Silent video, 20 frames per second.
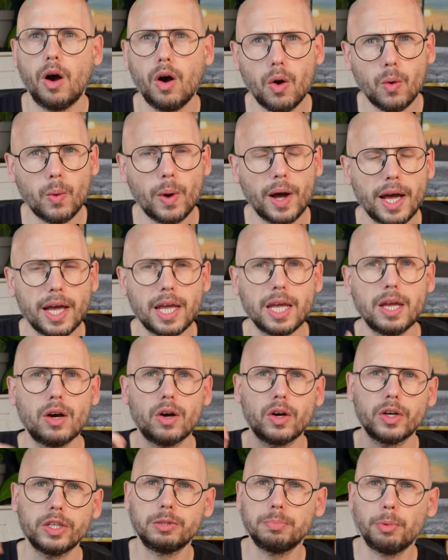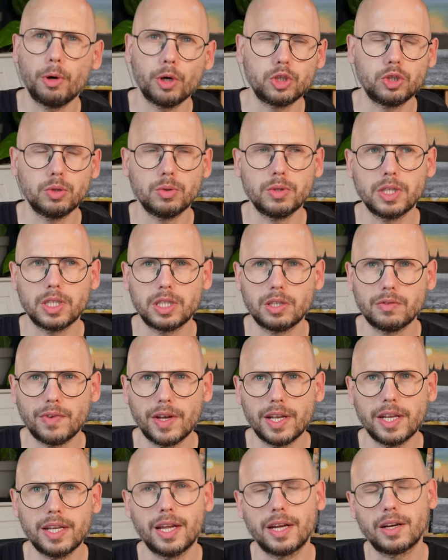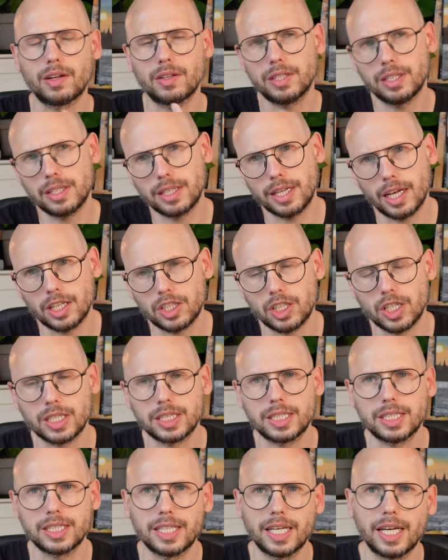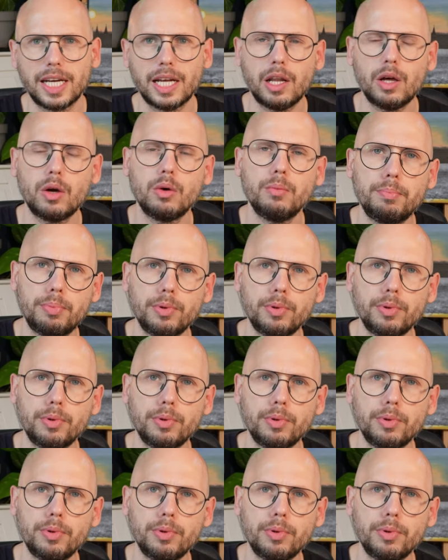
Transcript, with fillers: "Oh, hey, I spotted you at this event and I didn't get a chance to say hello,